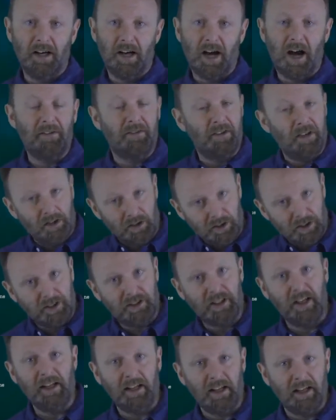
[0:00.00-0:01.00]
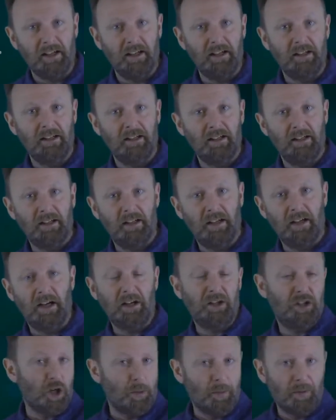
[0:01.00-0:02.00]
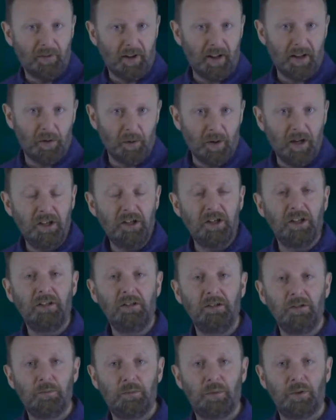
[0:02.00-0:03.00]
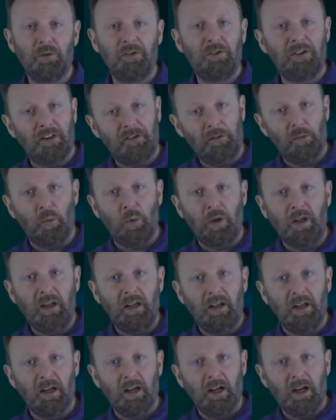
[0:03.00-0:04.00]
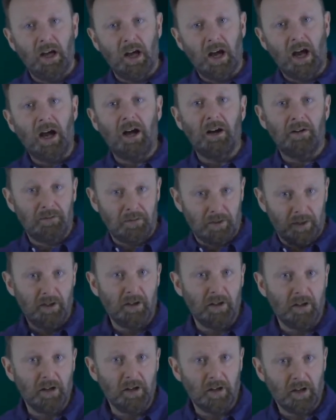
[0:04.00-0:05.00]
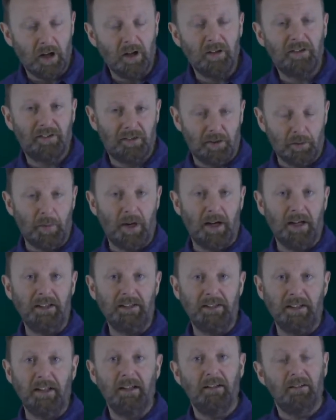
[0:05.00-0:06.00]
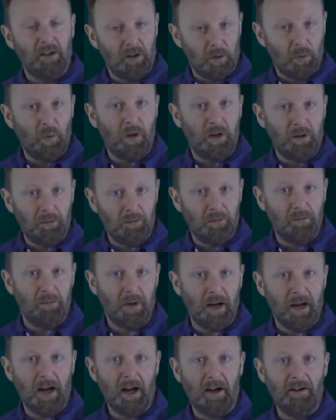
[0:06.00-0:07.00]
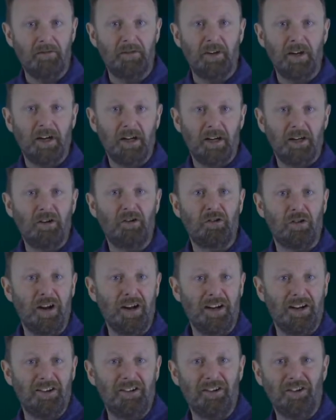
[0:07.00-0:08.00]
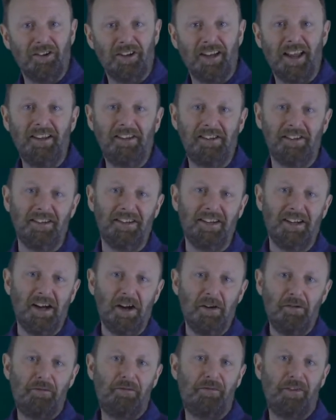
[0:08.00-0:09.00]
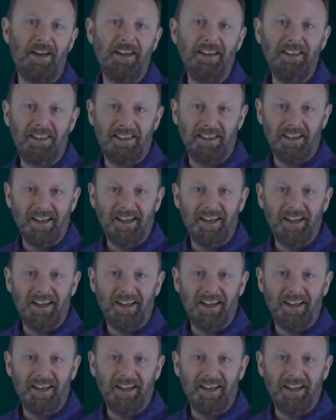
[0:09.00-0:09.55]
Having undertaken a job evaluation process, we have some idea, and we may have greater or lesser faith